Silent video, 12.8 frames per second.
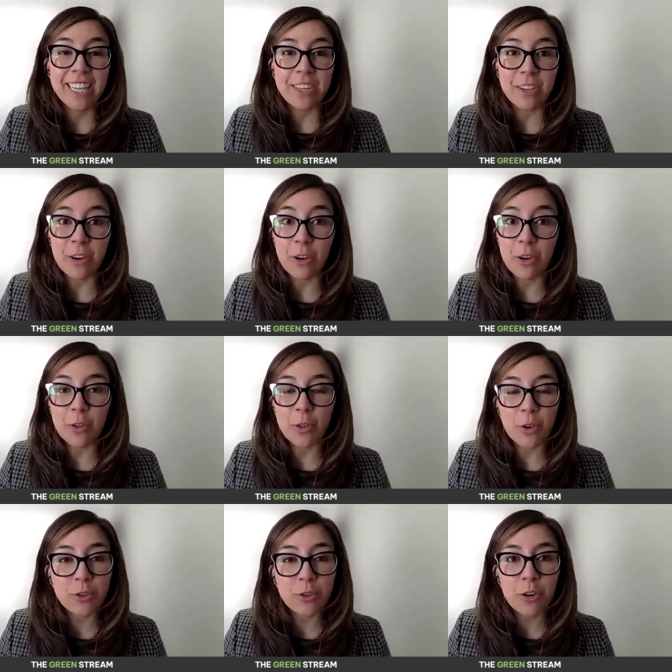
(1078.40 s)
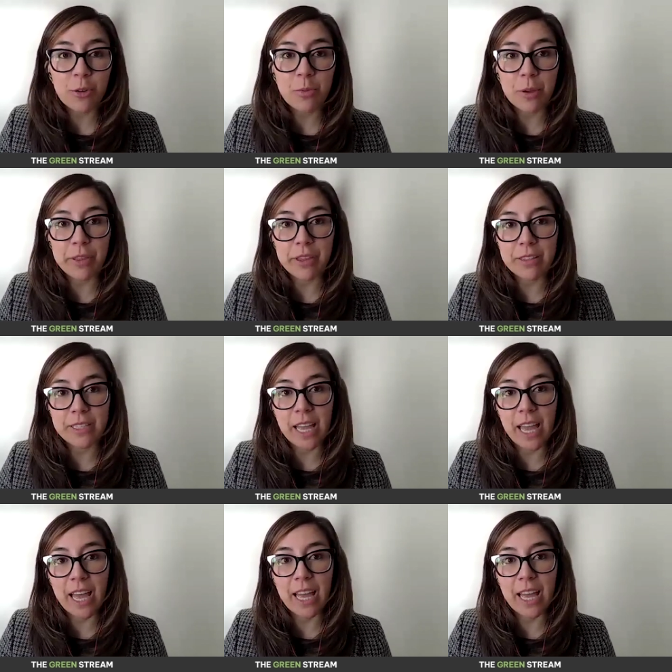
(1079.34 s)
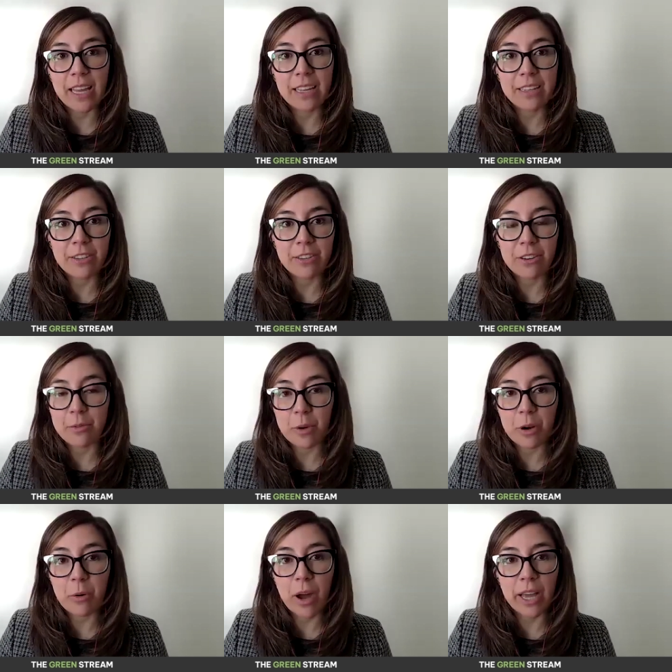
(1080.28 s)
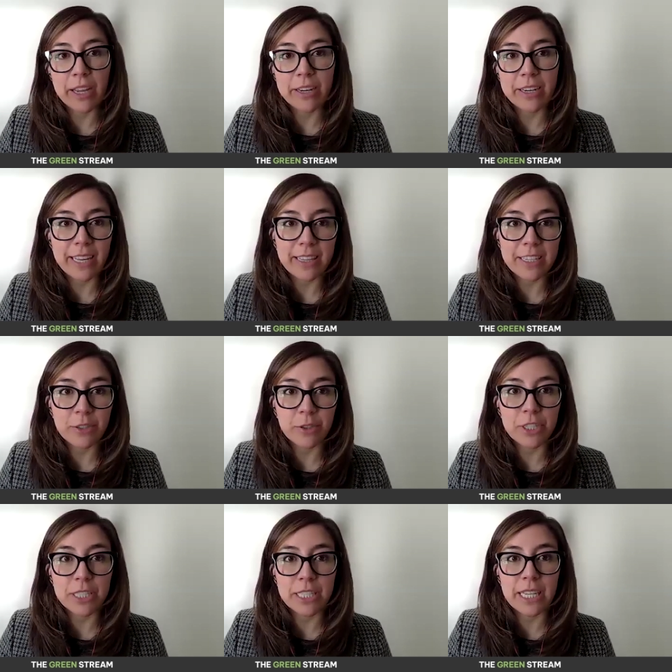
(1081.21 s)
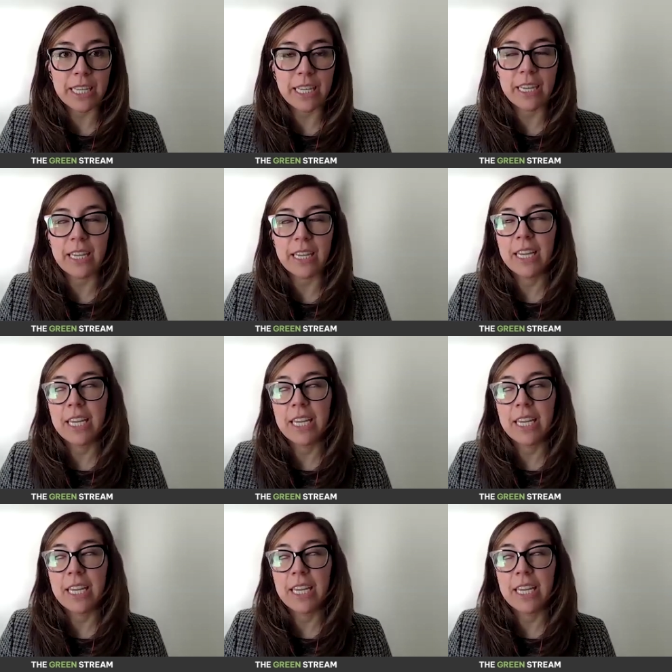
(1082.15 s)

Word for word: You know, those are all buildings that, you know, require electricity.